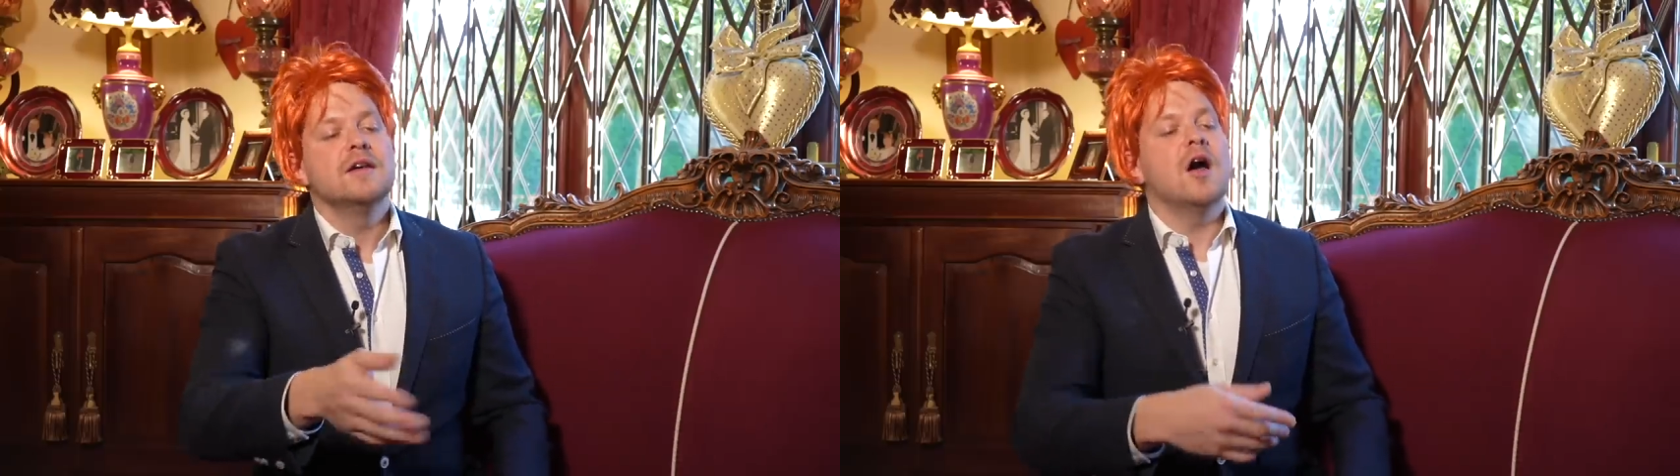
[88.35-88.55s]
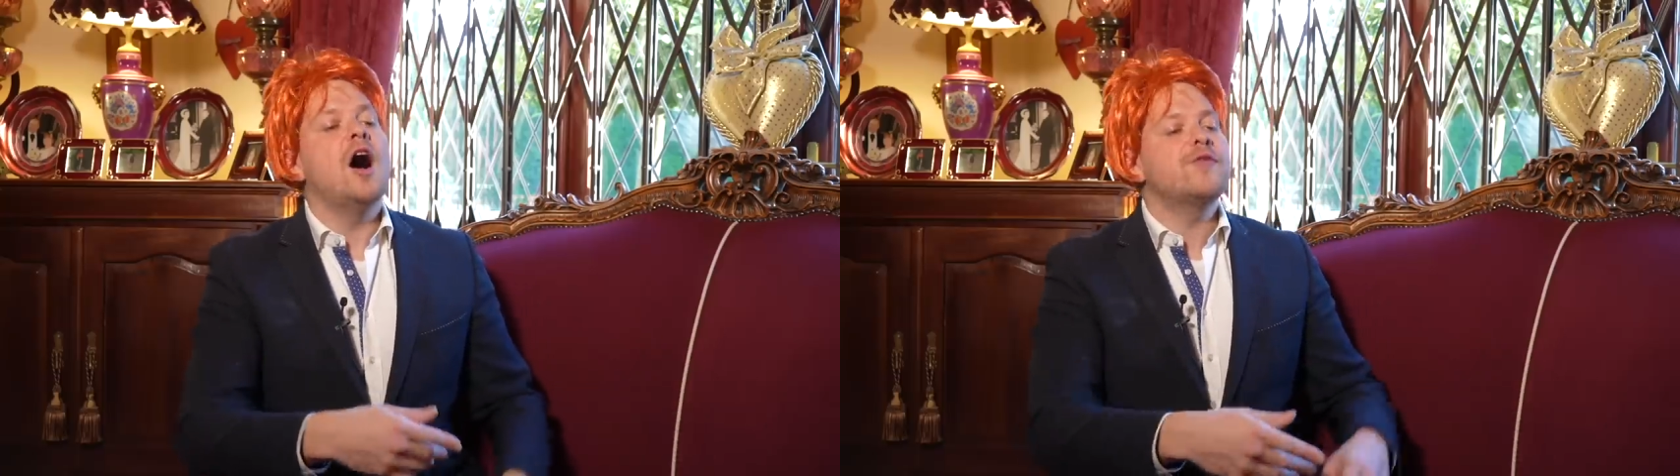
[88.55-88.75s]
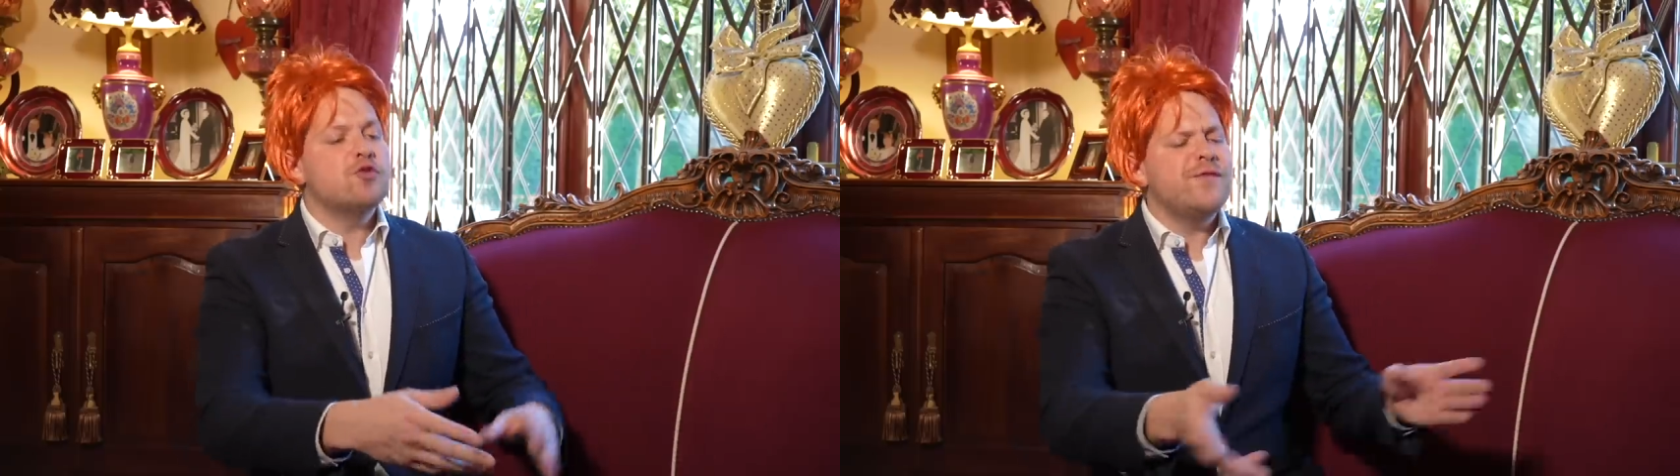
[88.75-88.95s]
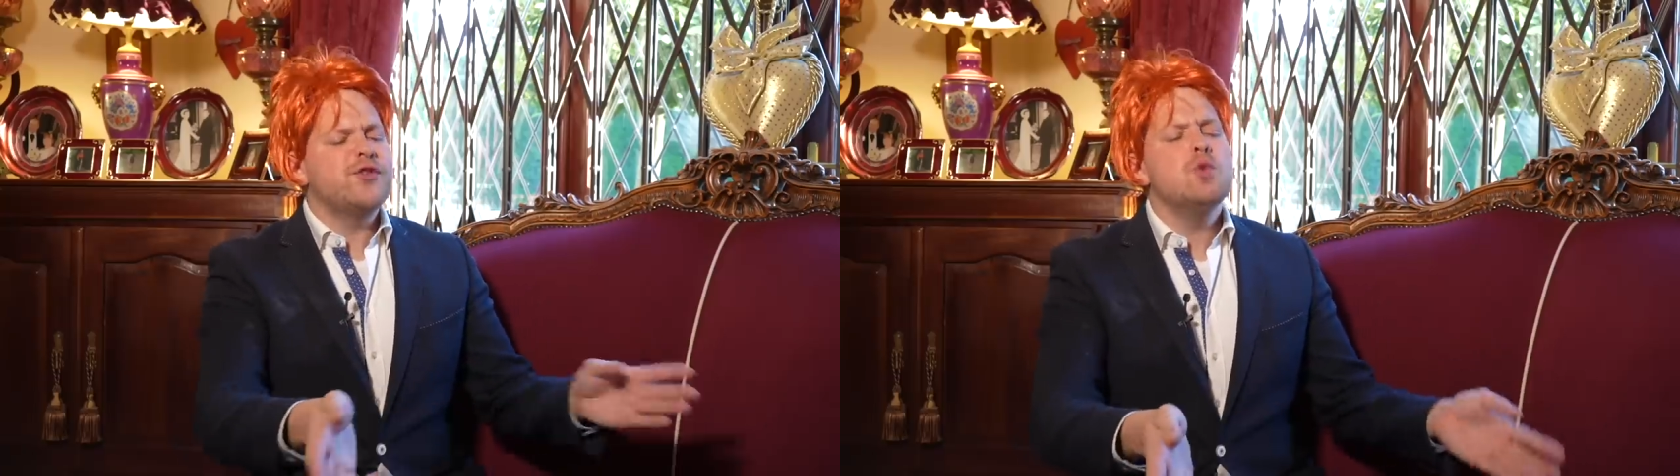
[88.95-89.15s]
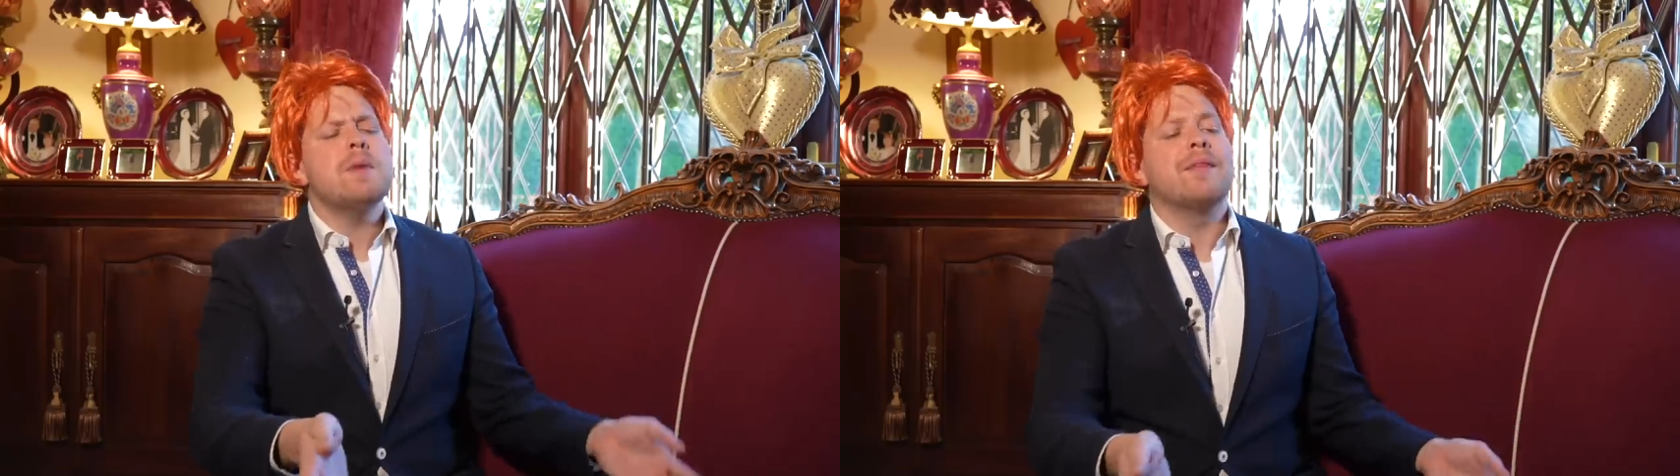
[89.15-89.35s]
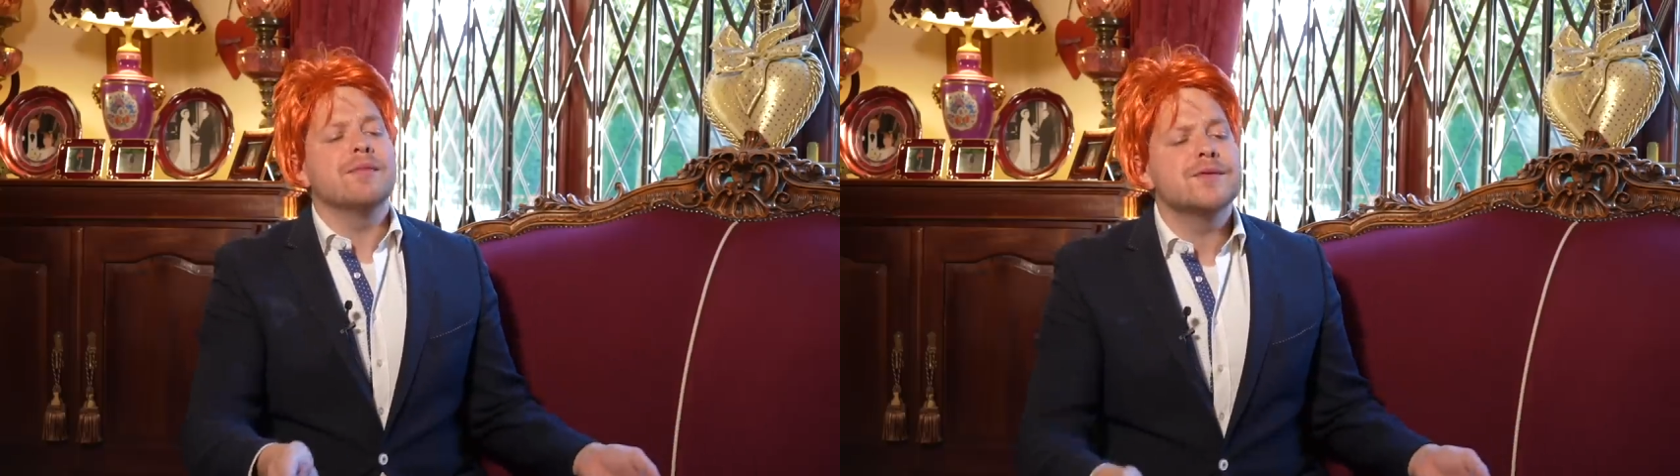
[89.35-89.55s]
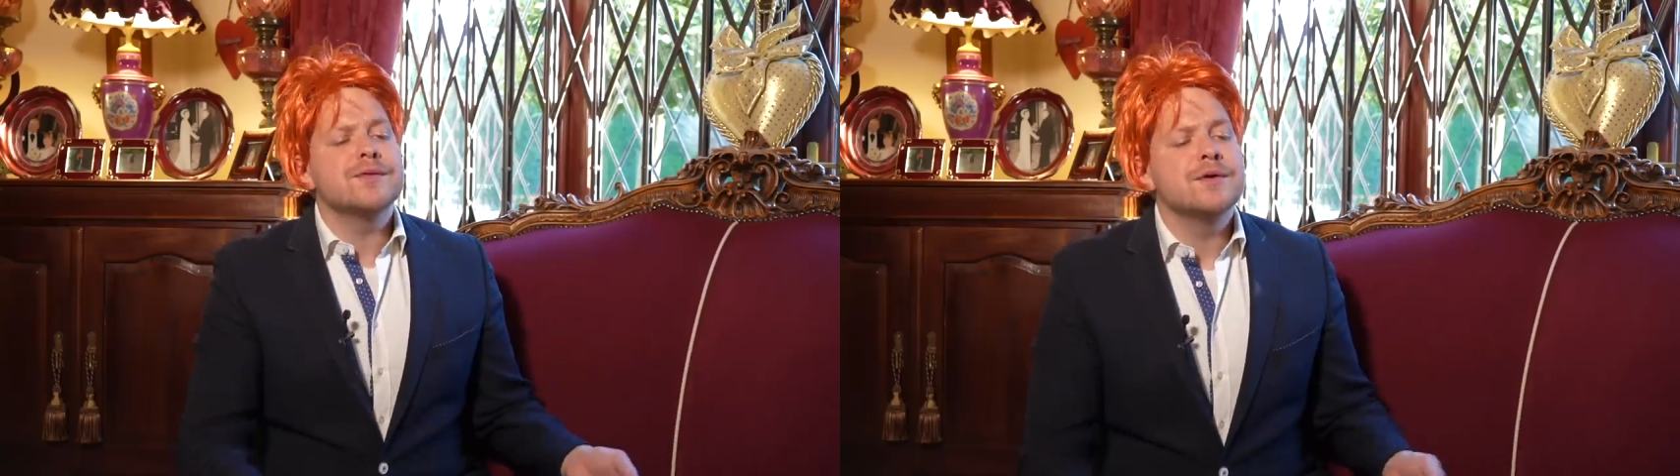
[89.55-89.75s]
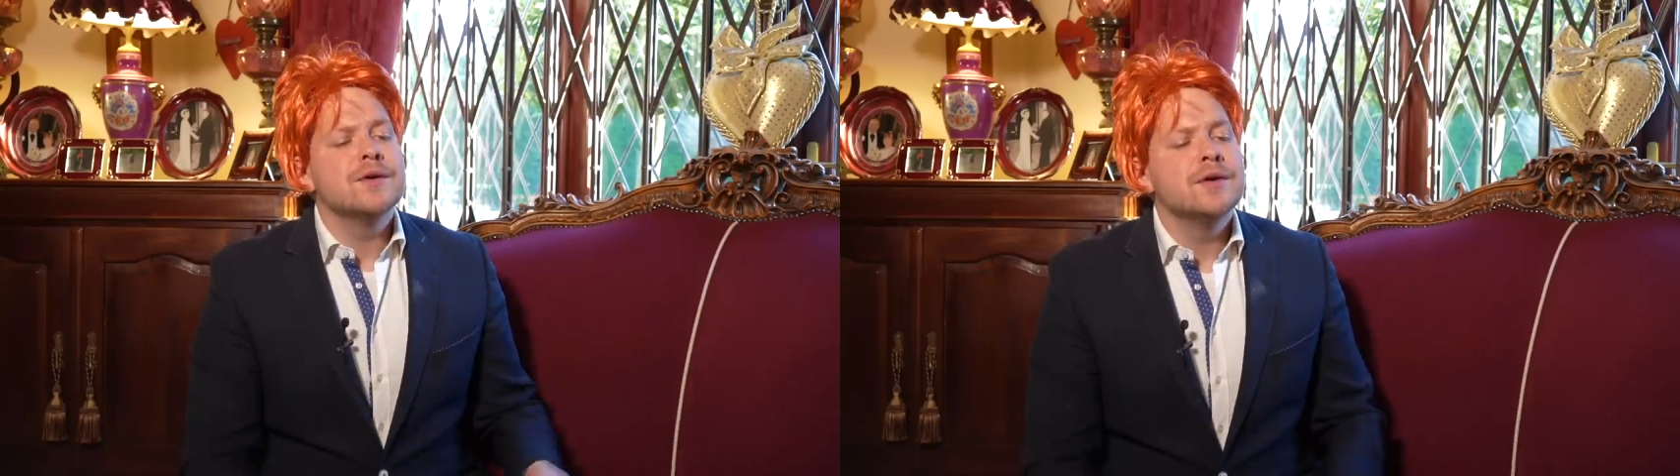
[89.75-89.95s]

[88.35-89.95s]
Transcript: you know, after a few months,